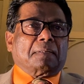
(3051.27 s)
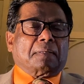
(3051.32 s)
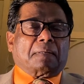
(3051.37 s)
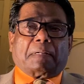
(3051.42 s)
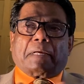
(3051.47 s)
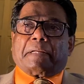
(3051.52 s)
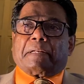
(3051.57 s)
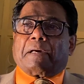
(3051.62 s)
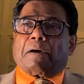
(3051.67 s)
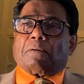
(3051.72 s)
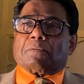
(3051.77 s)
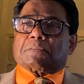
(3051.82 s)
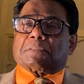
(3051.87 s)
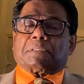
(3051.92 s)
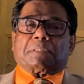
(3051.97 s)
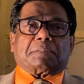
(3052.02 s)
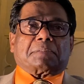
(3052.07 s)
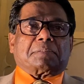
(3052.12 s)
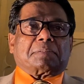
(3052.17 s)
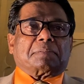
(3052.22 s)

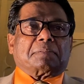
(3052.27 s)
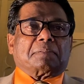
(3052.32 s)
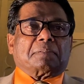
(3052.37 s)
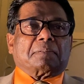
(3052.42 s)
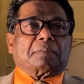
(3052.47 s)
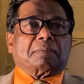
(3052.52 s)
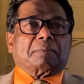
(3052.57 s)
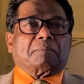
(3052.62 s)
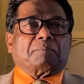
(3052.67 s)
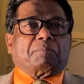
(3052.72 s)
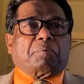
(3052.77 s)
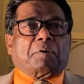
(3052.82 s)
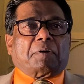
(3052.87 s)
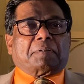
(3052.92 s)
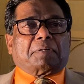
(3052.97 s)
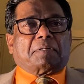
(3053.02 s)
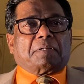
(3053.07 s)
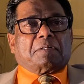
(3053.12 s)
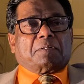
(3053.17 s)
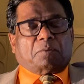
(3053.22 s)
lighthouses
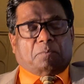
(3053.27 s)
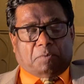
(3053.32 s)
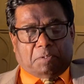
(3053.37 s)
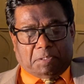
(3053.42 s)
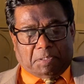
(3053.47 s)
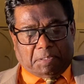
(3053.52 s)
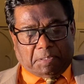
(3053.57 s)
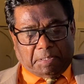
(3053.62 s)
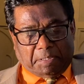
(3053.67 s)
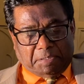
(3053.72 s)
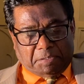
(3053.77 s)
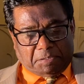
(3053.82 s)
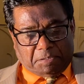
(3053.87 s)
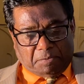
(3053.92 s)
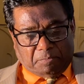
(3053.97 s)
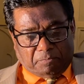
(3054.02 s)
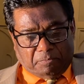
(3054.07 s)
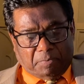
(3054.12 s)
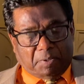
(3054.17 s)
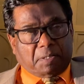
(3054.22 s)
pointing toward Christ
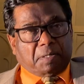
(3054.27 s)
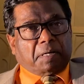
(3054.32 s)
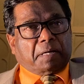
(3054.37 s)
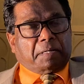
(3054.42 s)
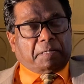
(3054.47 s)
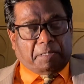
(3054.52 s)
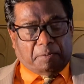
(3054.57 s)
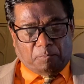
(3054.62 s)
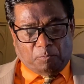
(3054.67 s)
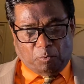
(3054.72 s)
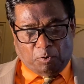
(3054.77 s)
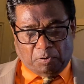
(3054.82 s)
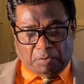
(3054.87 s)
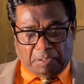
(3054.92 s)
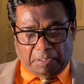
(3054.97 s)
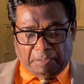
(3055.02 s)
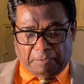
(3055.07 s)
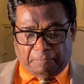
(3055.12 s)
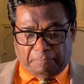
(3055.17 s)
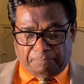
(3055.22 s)
and Him
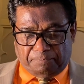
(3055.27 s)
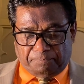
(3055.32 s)
only.